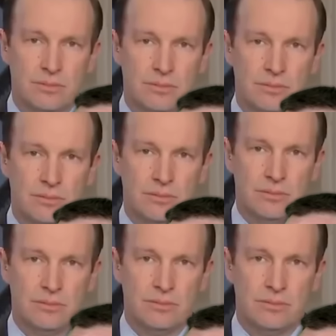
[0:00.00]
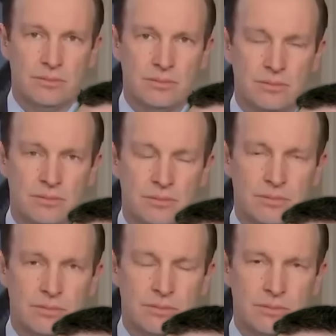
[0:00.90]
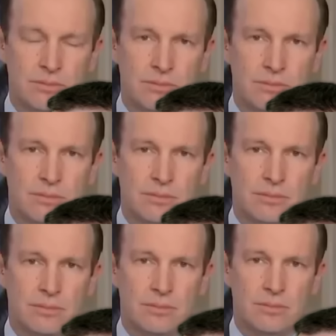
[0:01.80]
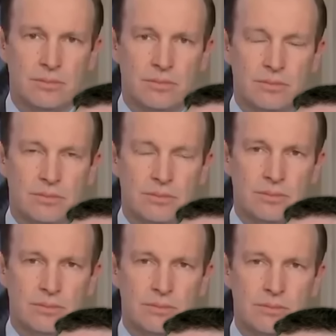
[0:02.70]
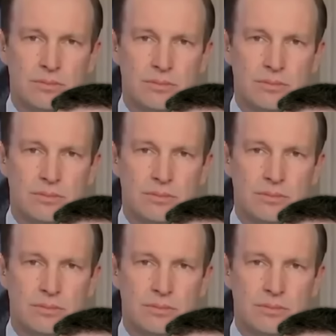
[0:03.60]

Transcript: The person shown says nothing.